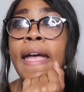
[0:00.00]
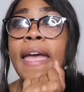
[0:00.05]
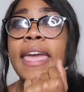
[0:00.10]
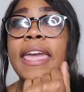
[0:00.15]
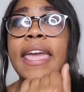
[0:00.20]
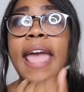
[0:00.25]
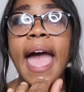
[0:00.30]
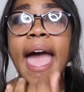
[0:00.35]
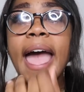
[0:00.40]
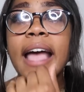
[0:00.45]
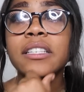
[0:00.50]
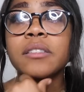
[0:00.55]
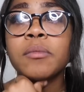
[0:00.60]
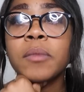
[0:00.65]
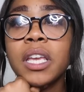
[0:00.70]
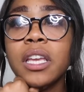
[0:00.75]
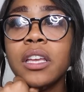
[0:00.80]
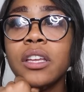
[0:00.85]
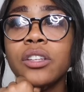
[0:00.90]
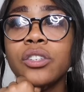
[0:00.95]
he asked
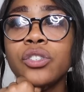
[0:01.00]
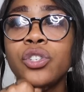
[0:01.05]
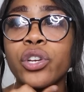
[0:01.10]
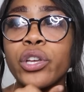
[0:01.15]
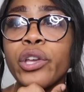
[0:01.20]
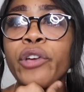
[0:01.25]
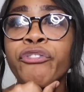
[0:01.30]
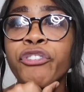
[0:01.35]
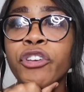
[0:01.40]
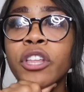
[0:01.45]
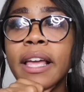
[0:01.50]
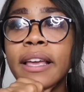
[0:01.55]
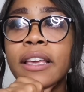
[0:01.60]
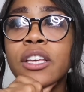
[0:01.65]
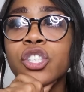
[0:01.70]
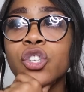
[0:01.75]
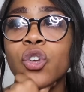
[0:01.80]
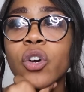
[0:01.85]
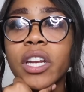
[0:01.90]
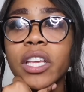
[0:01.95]
me, do you feel like
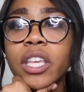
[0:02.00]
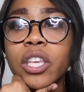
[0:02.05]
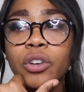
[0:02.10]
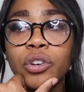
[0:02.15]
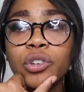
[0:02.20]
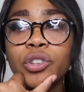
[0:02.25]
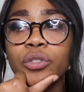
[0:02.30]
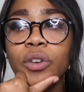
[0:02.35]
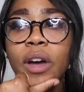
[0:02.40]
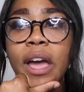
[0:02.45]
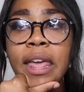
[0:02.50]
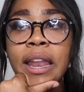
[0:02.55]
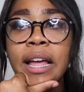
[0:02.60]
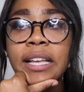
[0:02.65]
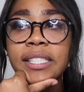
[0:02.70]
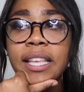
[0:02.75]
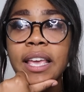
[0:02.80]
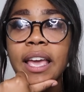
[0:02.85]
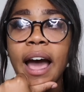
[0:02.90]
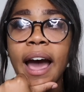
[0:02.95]
he's going to kill you? And
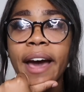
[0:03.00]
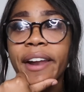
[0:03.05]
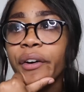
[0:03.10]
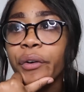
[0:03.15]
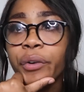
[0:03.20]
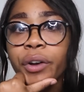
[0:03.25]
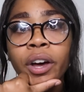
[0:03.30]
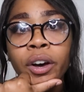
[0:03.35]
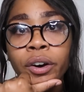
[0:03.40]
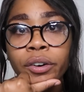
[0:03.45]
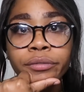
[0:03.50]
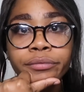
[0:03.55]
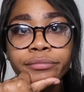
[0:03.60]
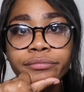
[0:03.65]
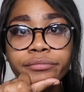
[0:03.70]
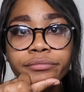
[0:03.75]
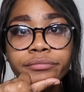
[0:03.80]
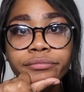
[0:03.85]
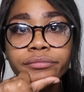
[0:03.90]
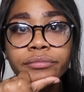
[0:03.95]
I said, I don't know.
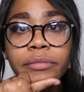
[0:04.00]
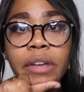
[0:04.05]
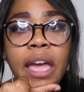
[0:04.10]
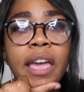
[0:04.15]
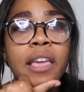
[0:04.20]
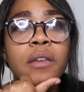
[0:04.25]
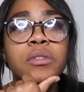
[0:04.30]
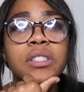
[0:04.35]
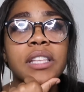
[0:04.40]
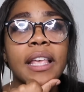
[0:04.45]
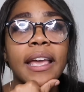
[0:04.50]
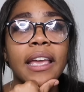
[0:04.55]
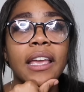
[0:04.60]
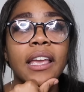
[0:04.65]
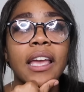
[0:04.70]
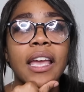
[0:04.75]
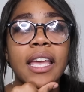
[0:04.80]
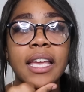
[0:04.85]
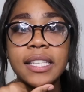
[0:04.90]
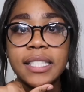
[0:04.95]
And he was
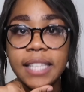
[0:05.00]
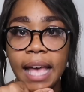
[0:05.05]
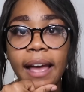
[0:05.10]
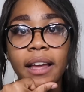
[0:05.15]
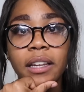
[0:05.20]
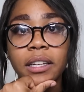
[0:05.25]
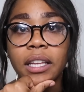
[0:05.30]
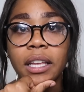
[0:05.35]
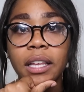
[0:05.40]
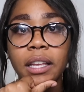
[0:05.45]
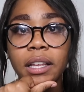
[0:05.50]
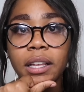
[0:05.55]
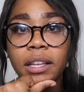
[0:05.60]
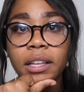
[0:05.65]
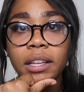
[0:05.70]
like, exactly.